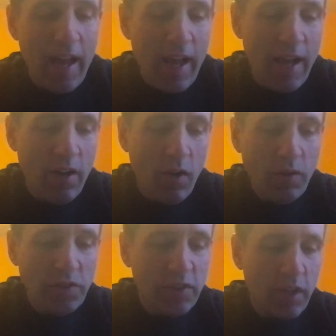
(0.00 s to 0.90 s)
And
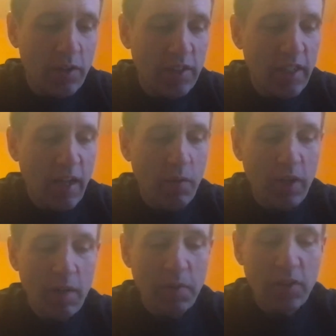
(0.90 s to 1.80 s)
also today we're
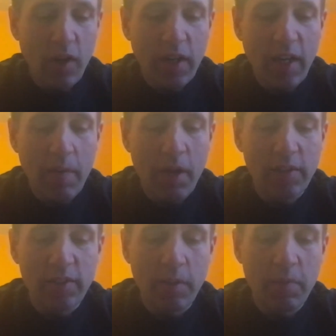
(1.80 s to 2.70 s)
going to be talking
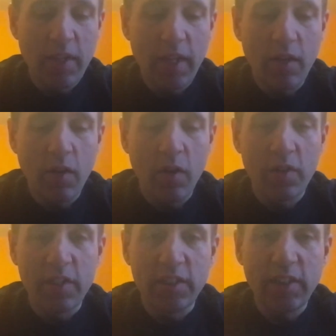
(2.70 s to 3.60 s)
about something
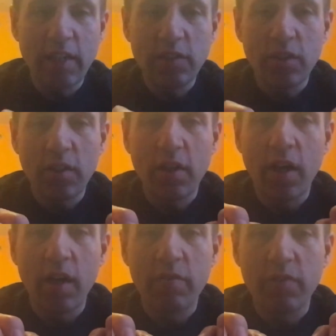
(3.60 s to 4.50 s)
called the center
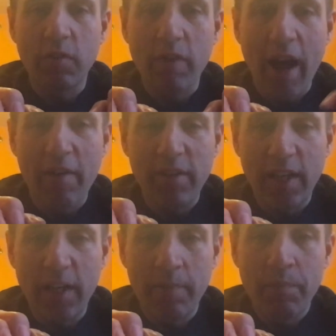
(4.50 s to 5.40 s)
of
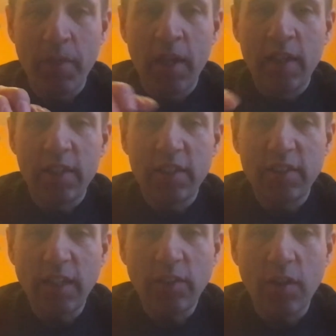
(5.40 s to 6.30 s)
gravity. The
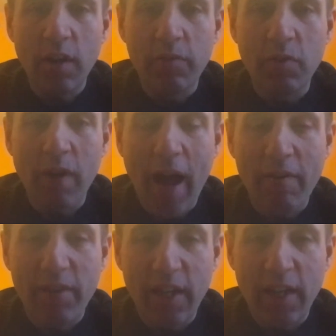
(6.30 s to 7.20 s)
center of
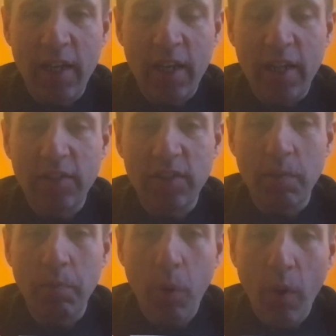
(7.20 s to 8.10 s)
gravity is the
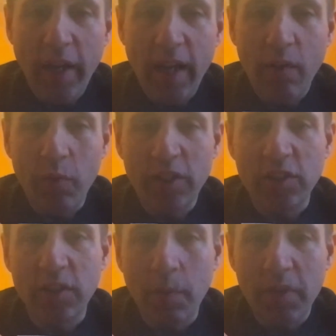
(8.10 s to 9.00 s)
point at which
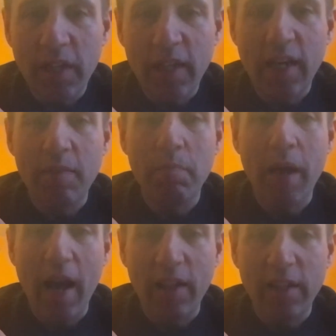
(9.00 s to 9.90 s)
something can
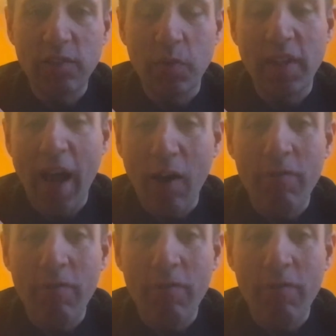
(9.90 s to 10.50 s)
balance without